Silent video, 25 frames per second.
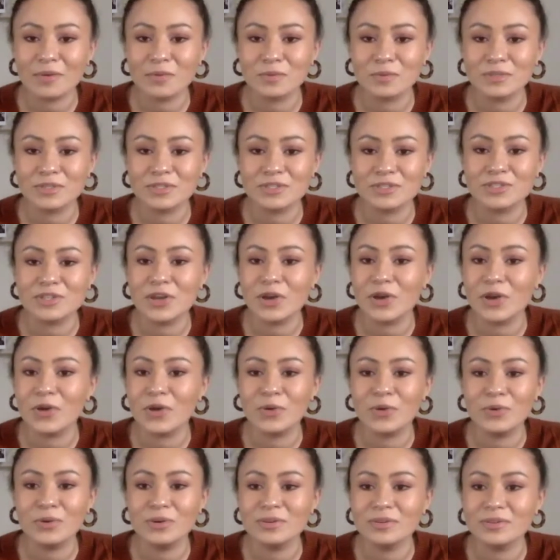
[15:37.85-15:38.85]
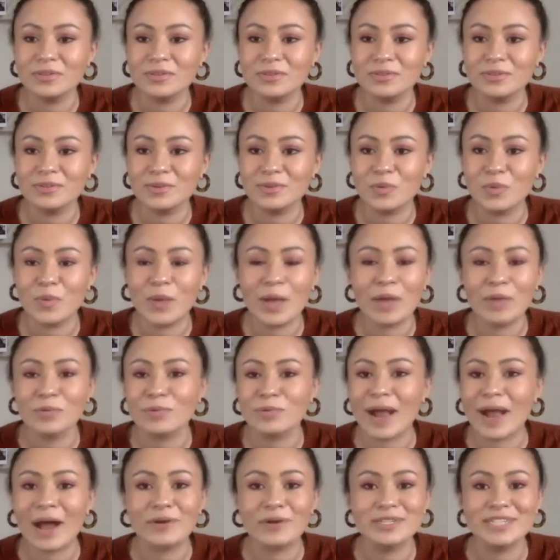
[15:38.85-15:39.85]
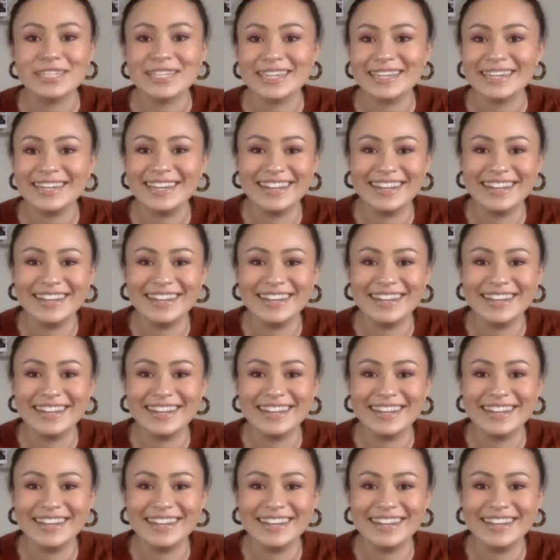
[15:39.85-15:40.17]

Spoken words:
was so well-rounded